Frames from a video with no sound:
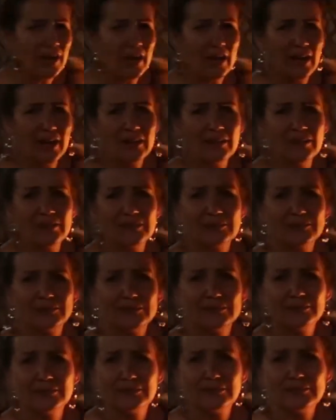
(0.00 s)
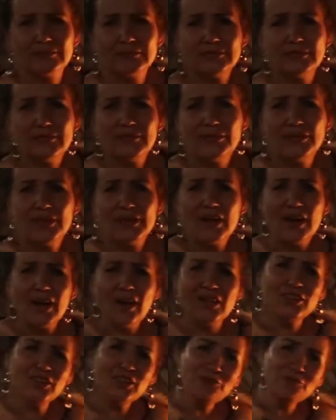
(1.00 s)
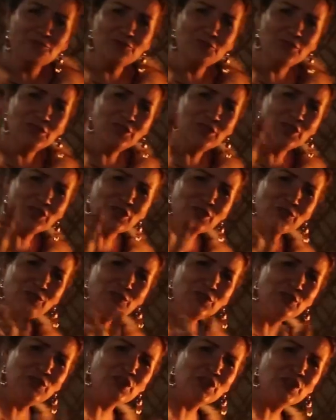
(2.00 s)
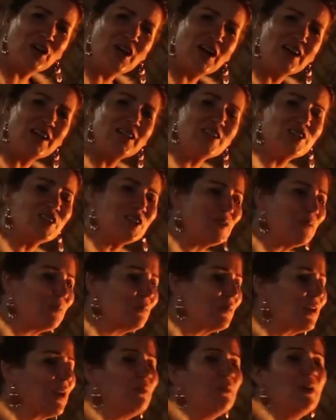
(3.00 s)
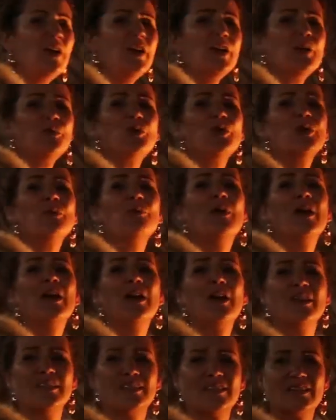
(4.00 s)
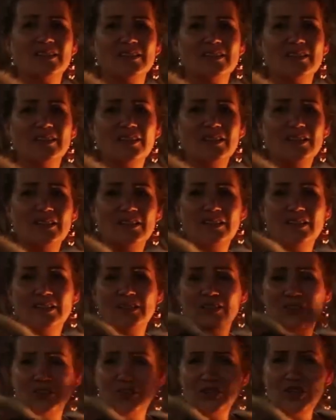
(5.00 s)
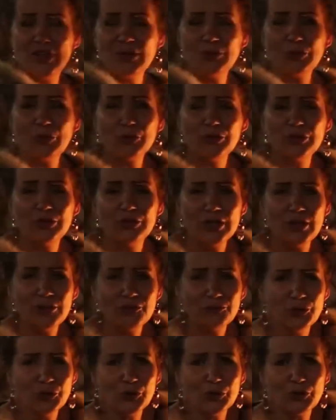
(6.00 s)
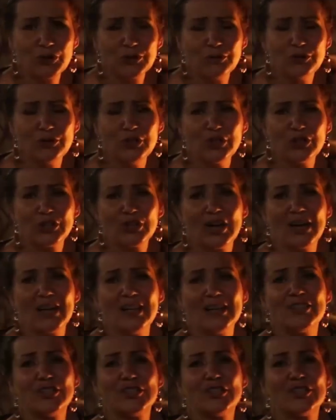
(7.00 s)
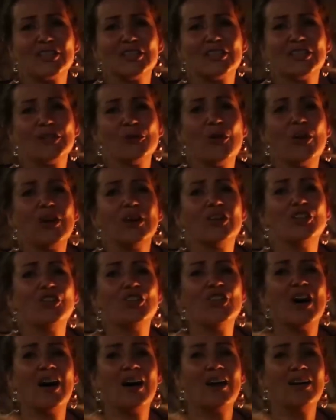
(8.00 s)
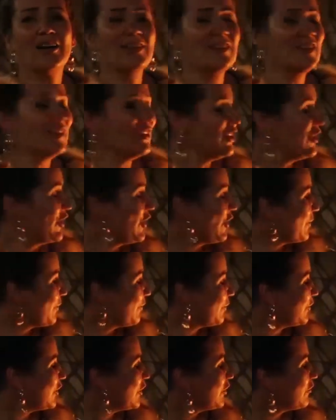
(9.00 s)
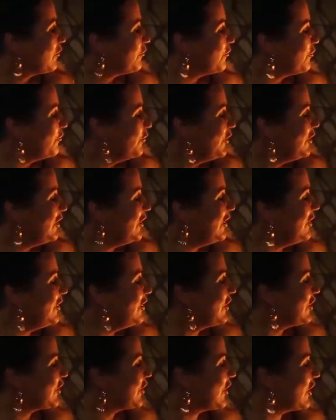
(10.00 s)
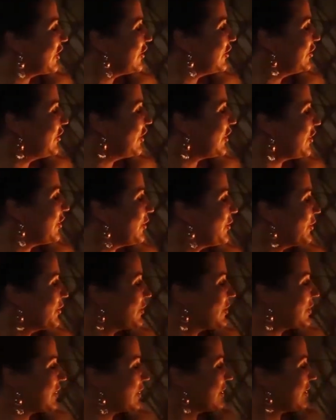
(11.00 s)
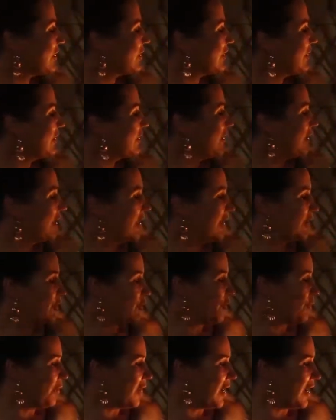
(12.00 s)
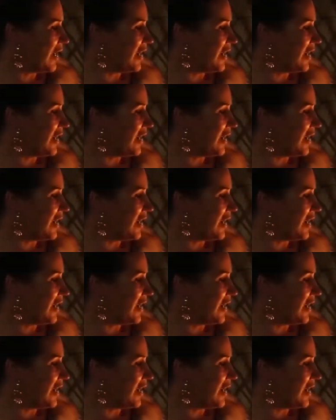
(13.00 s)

to take away from you and burn it. Here, that is its help for us people since ancient times. You make inhale and